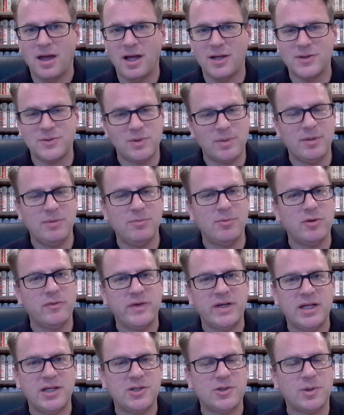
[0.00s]
As we've been
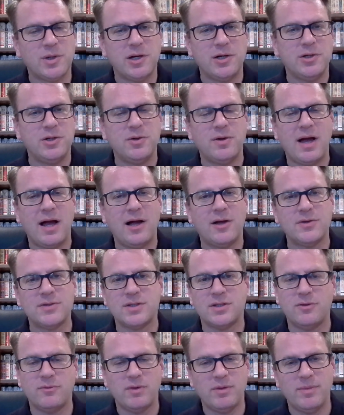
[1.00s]
moving into our new house
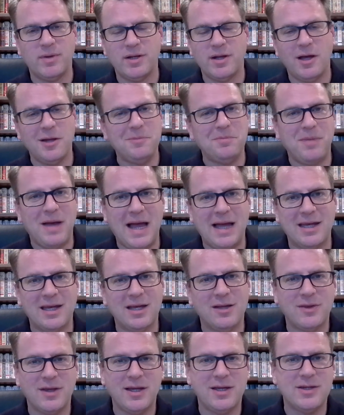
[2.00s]
and we've been
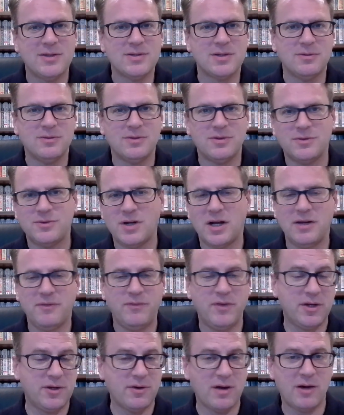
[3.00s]
unpacking things and trying to
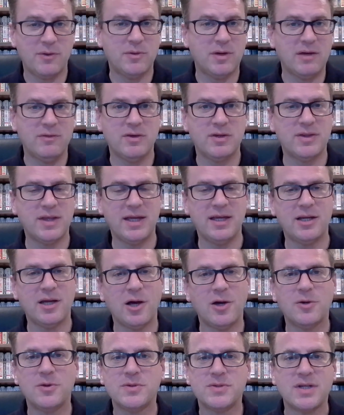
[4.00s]
figure out where everything
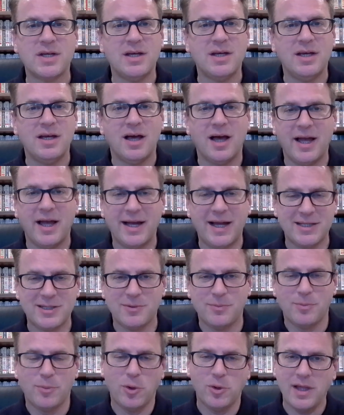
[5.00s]
goes, I got
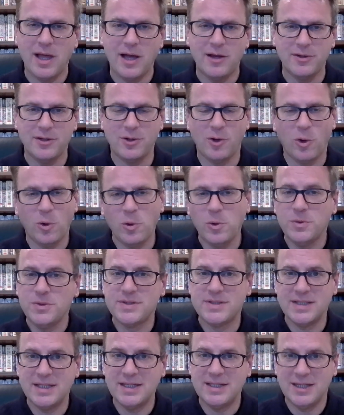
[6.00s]
to pull out an old
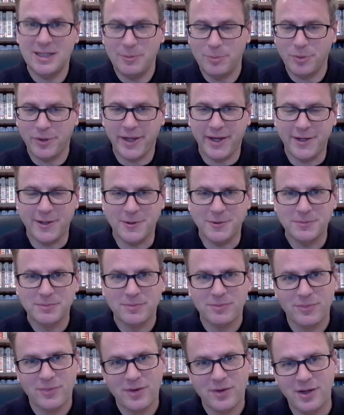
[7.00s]
CD
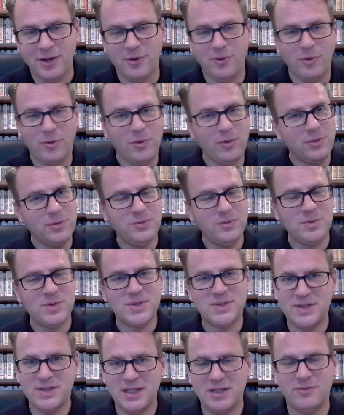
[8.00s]
player and an old
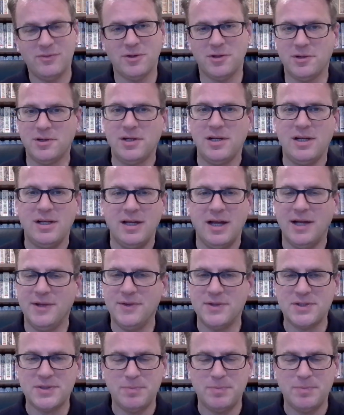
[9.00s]
receiver and the